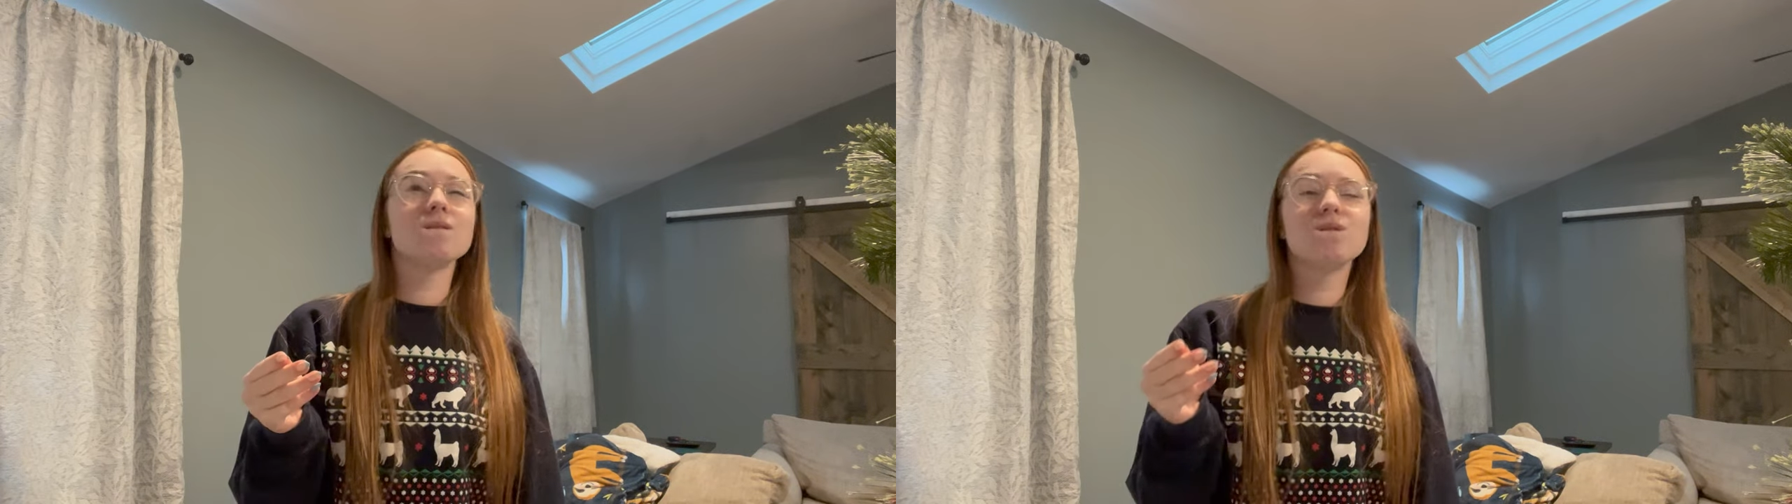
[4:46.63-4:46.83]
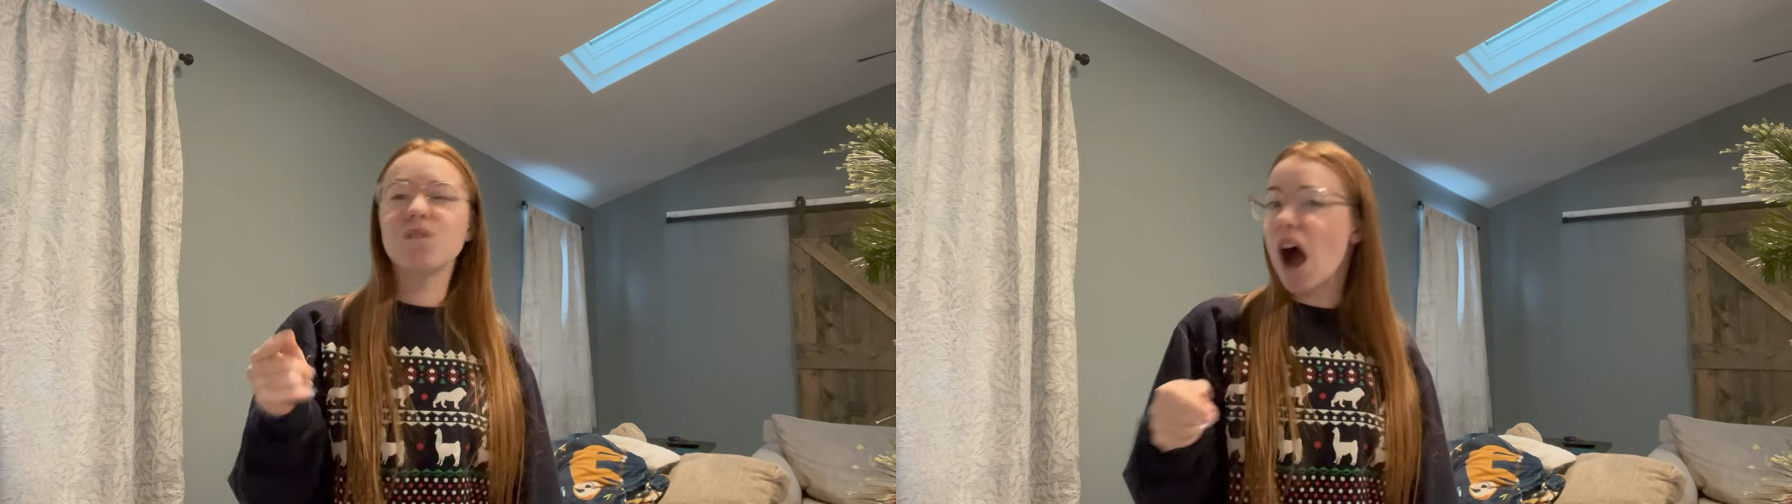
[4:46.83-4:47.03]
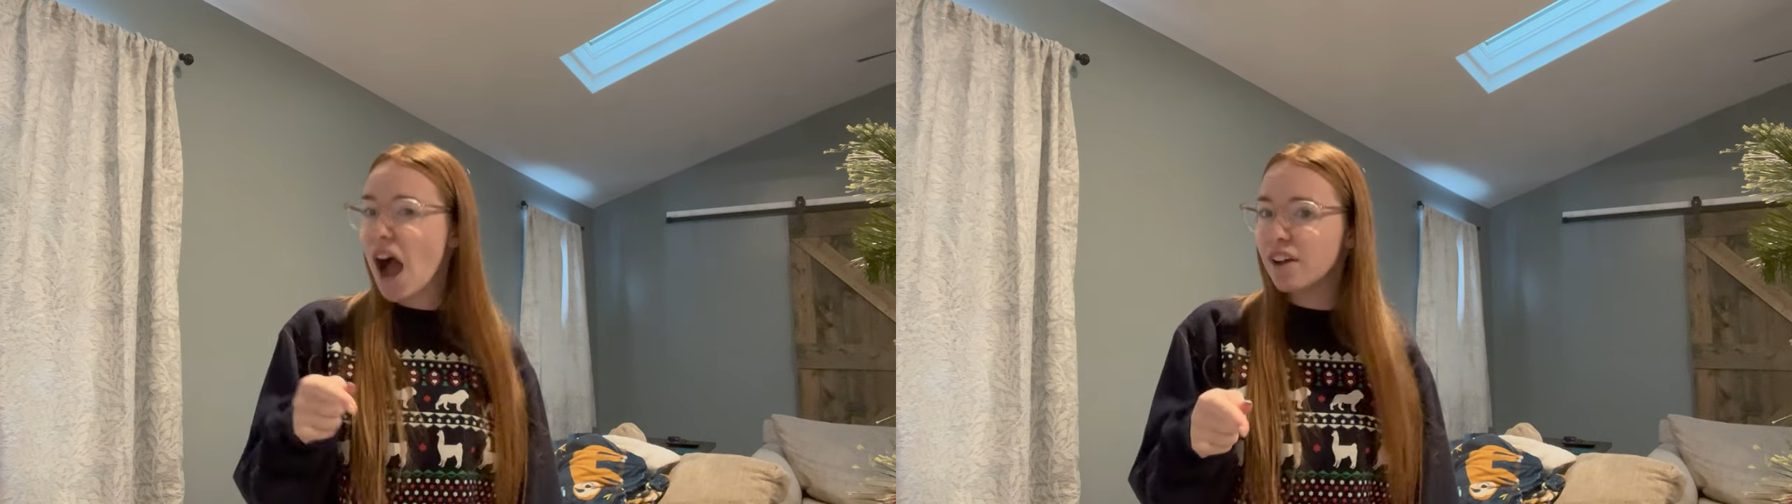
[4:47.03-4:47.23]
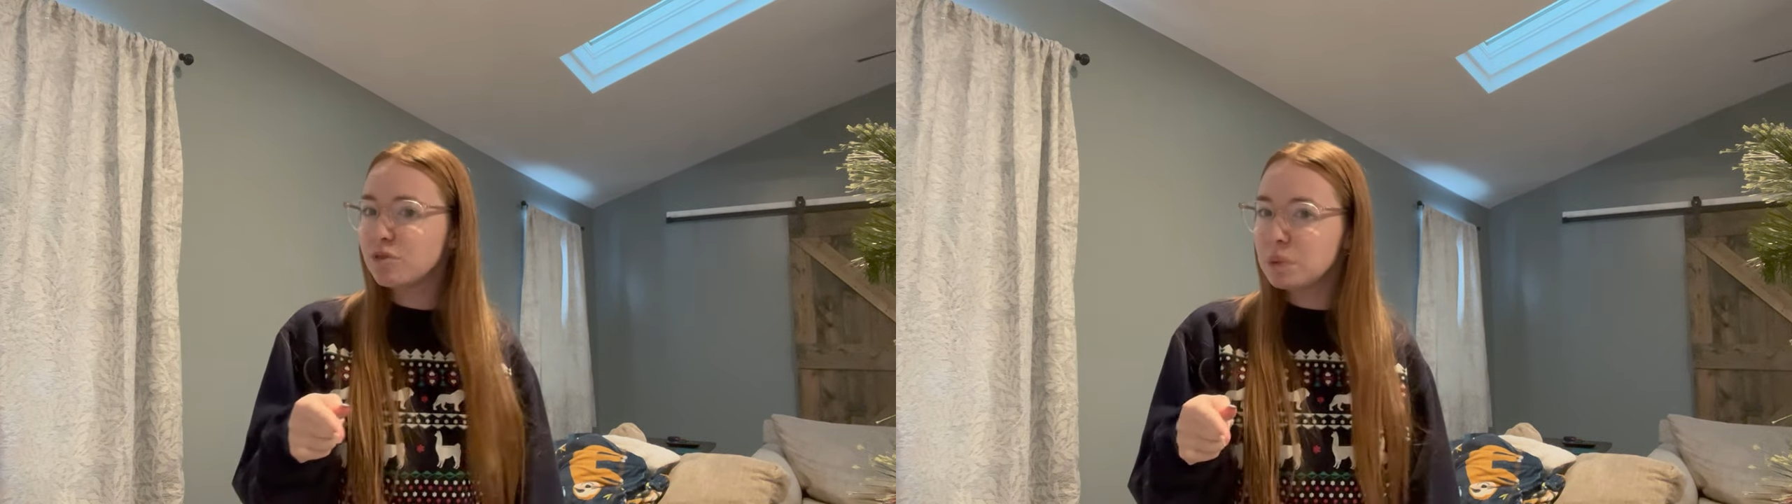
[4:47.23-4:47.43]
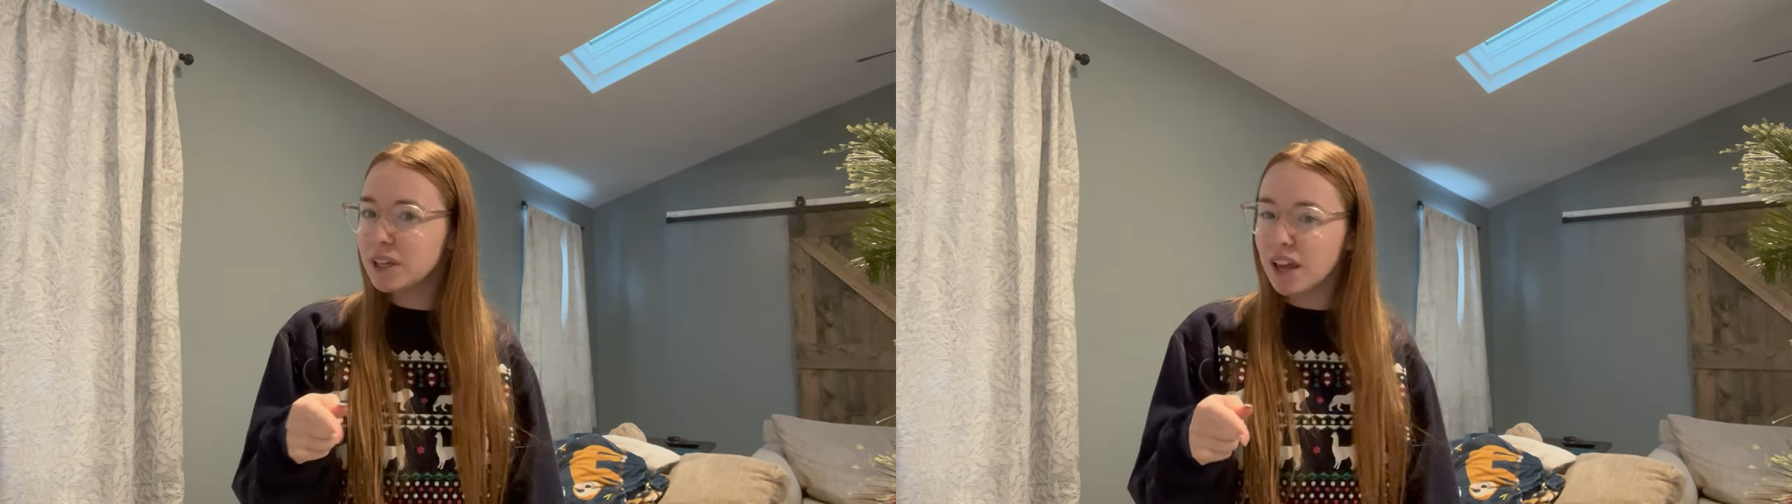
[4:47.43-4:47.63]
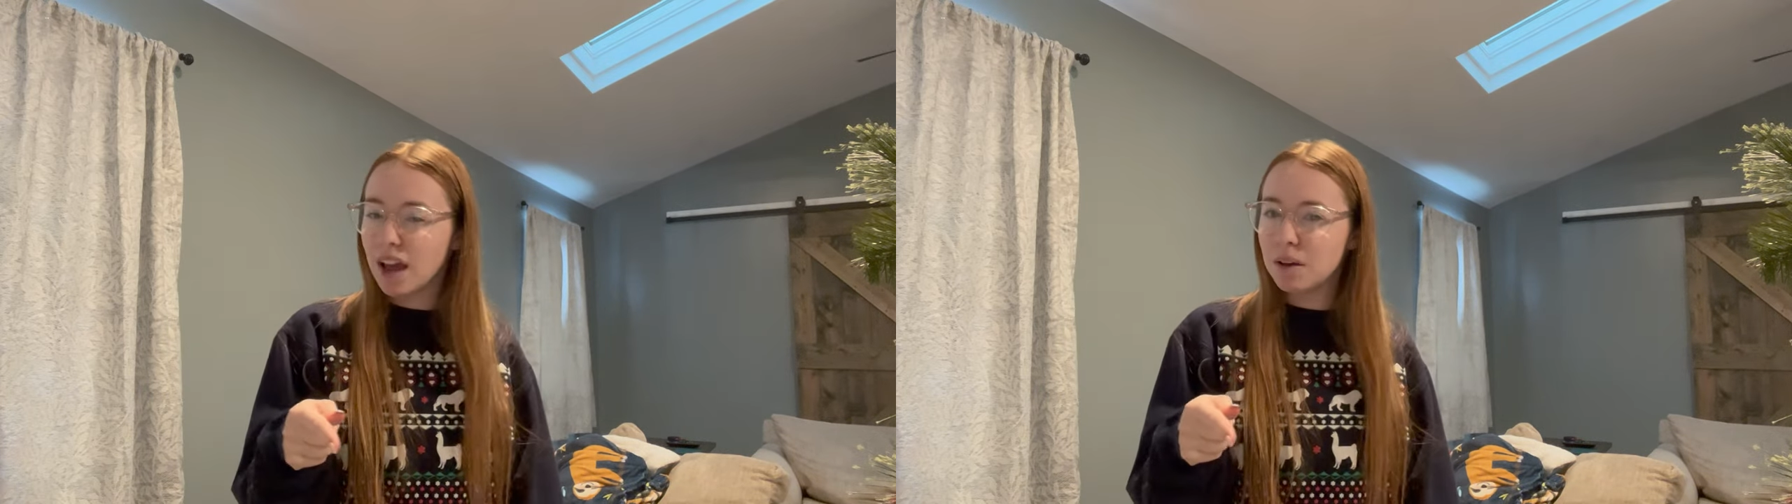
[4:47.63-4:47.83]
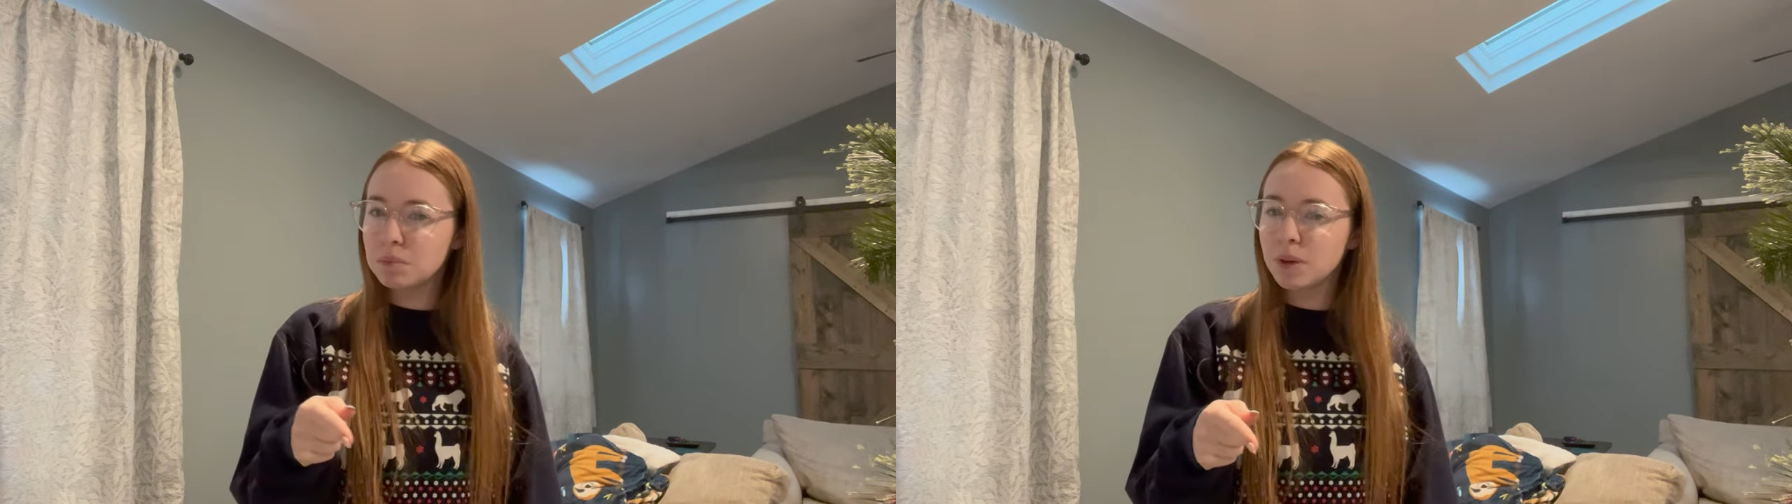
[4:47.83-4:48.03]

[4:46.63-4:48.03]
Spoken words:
5 p.m.,